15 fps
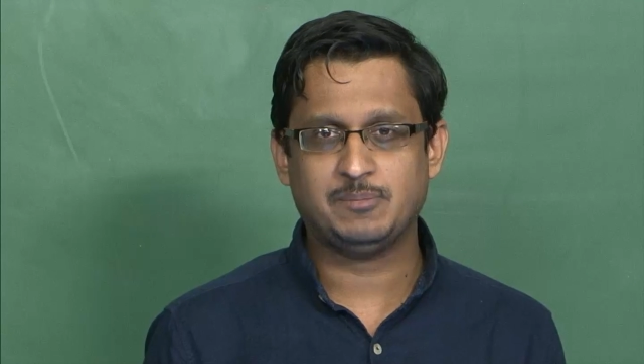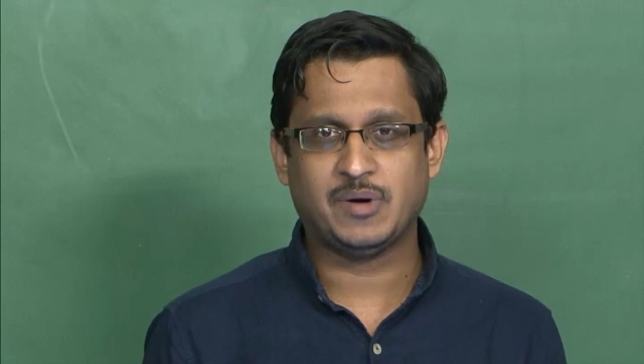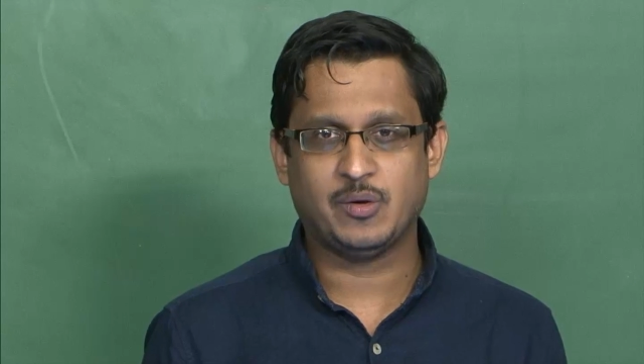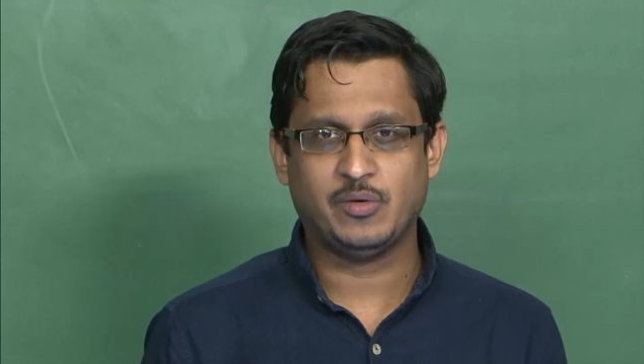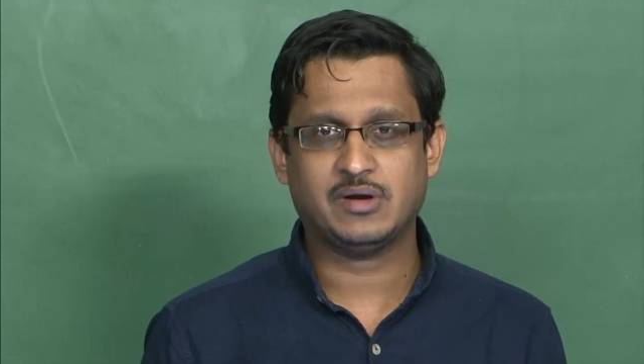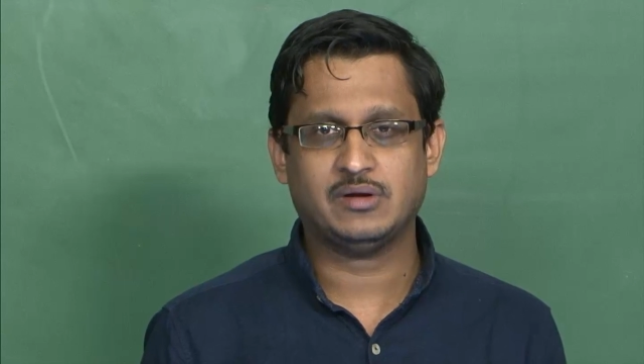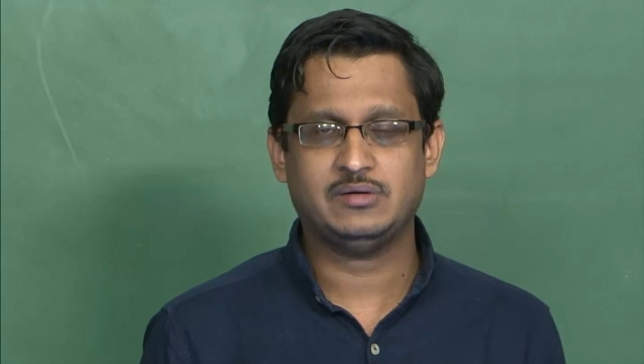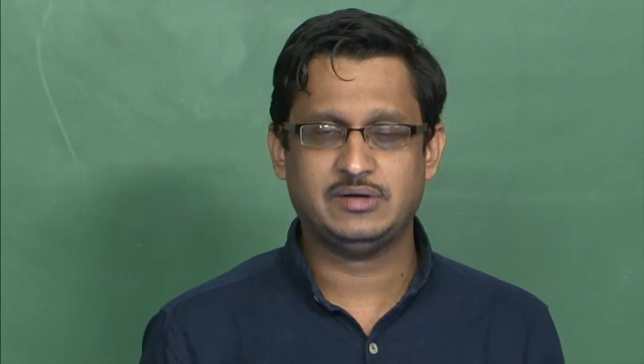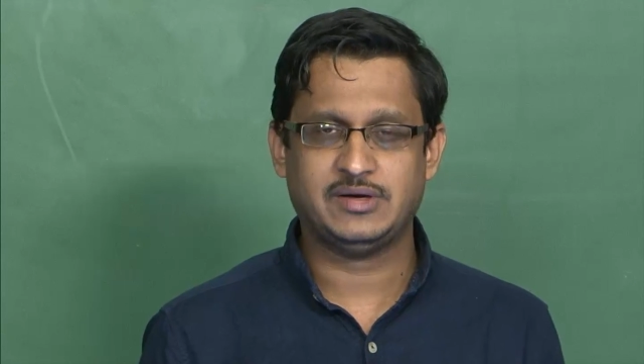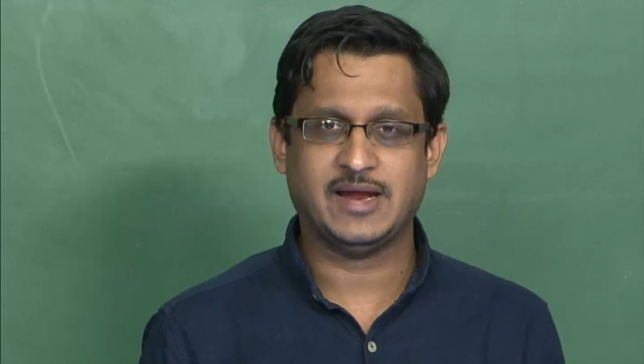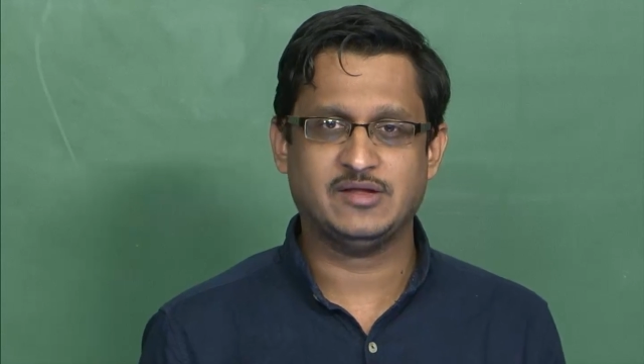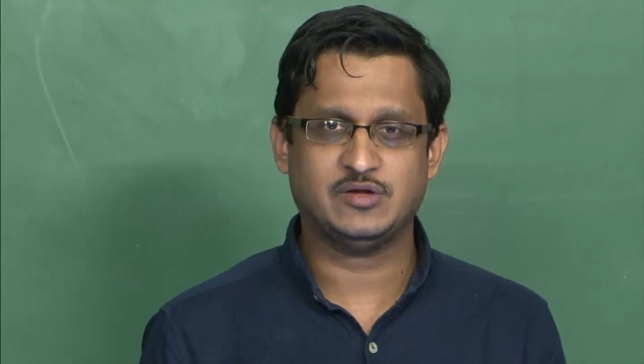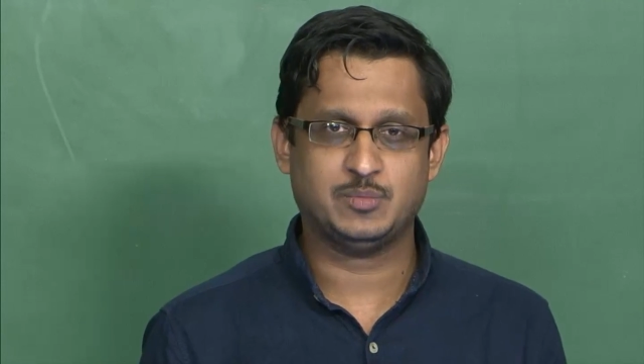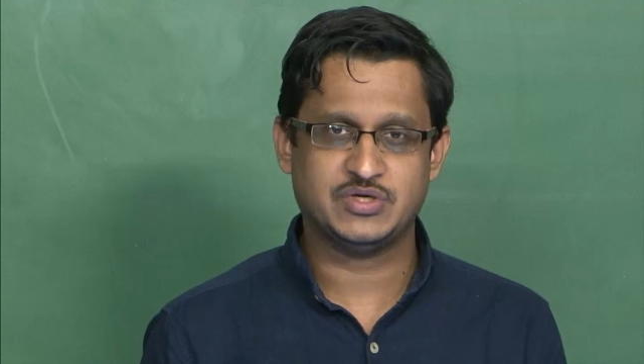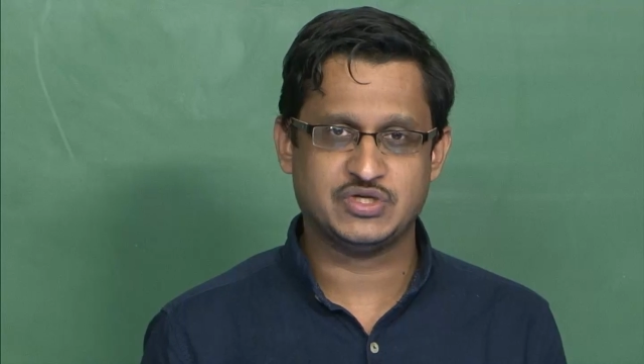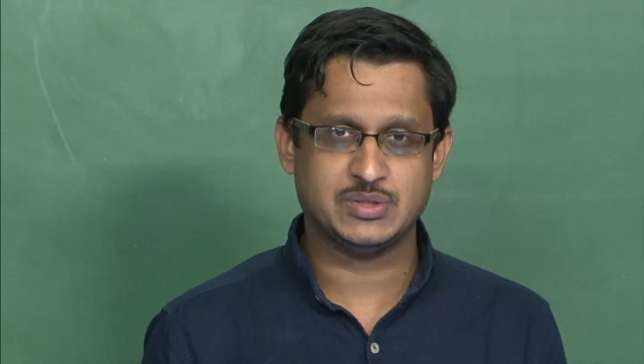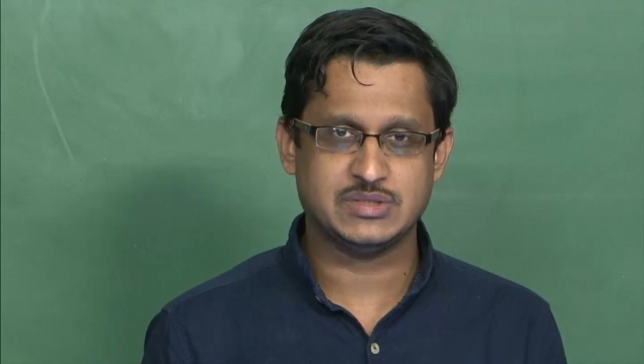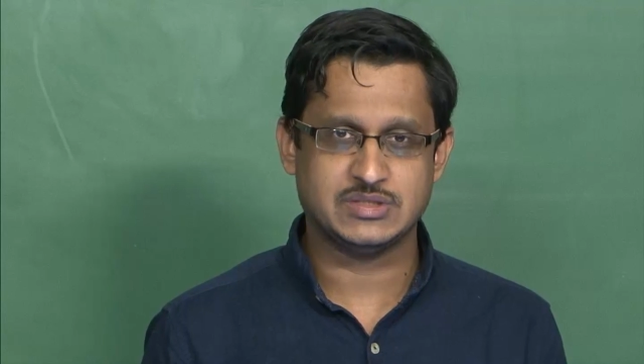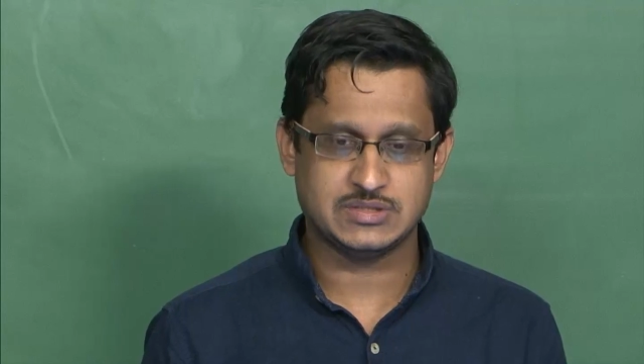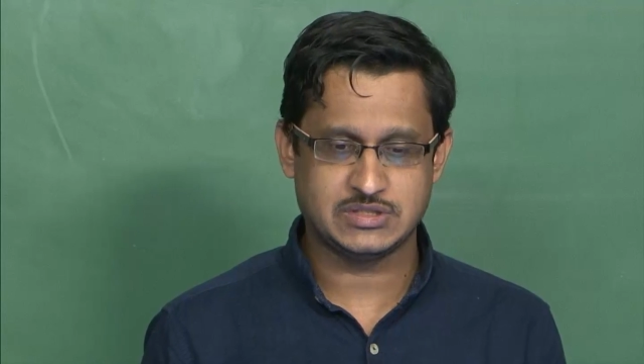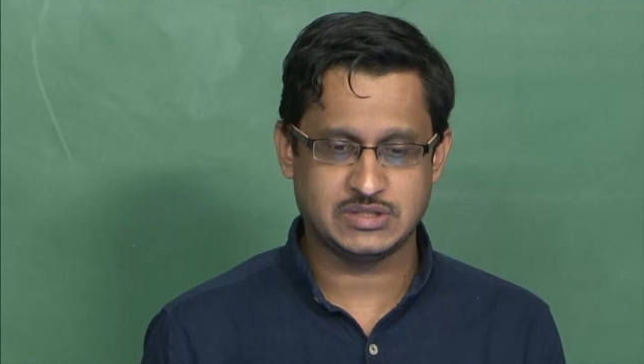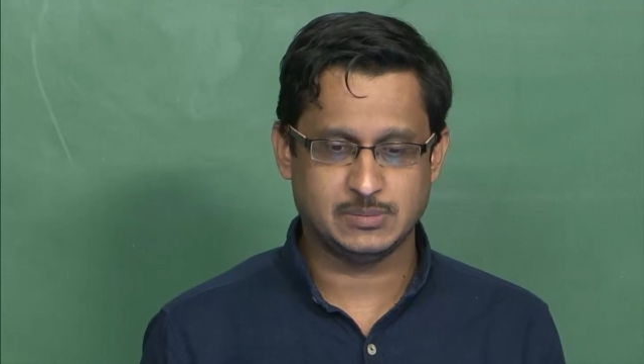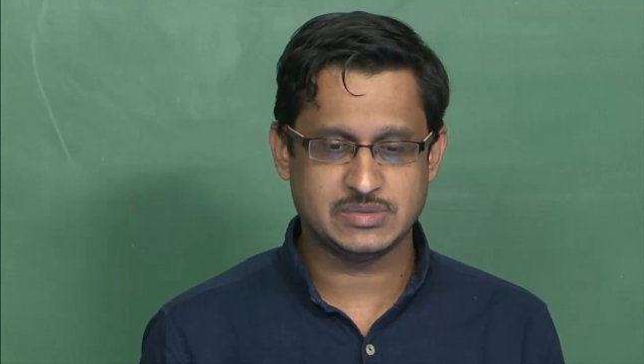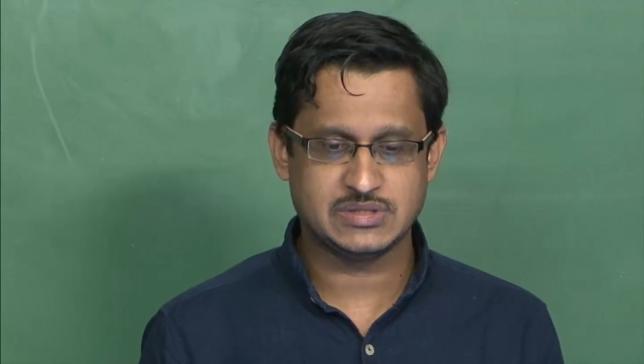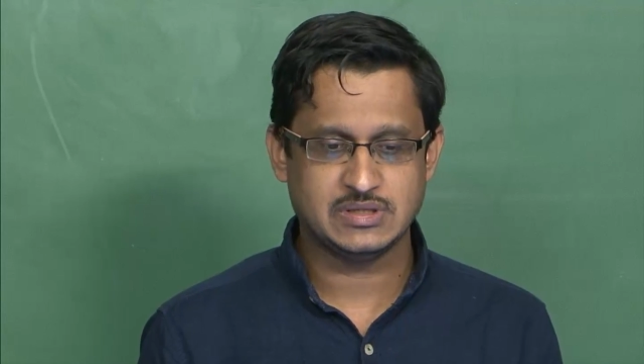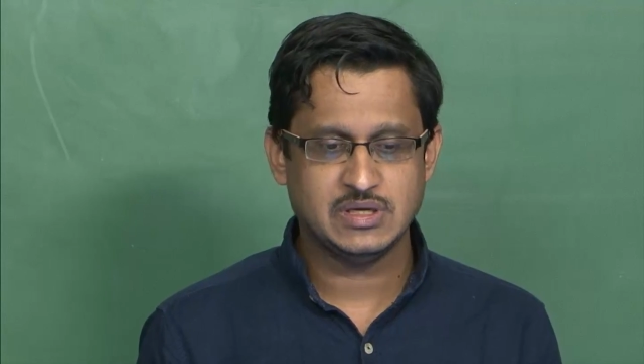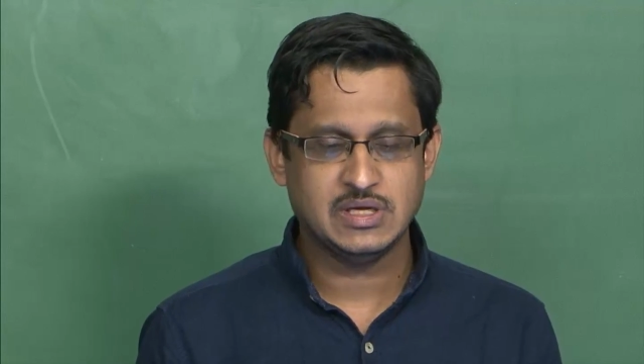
power transmission systems.